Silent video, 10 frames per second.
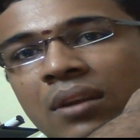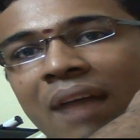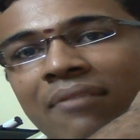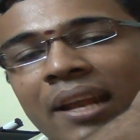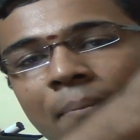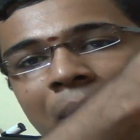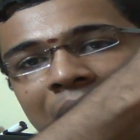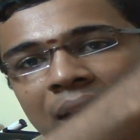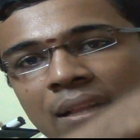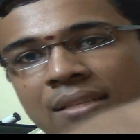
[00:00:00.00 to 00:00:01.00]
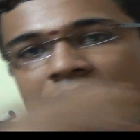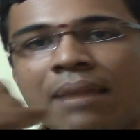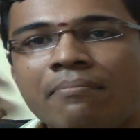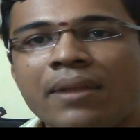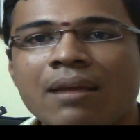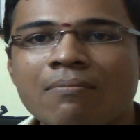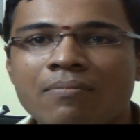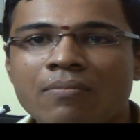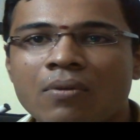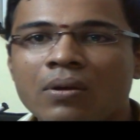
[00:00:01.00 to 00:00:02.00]
traveling back in the same
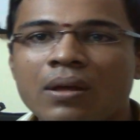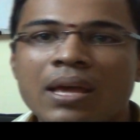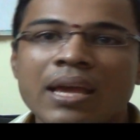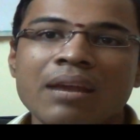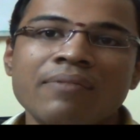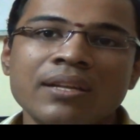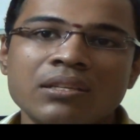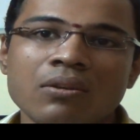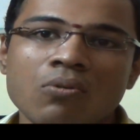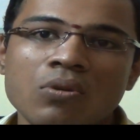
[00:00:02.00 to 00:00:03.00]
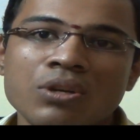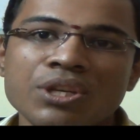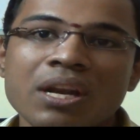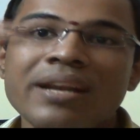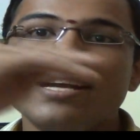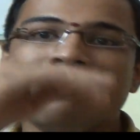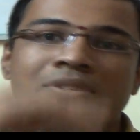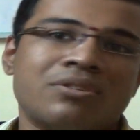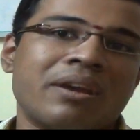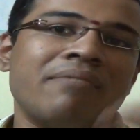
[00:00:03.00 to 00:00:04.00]
medium in which originally it
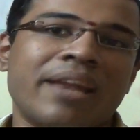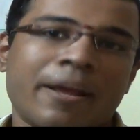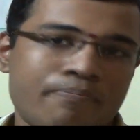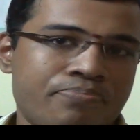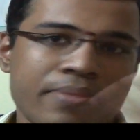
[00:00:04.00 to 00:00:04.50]
was traveling.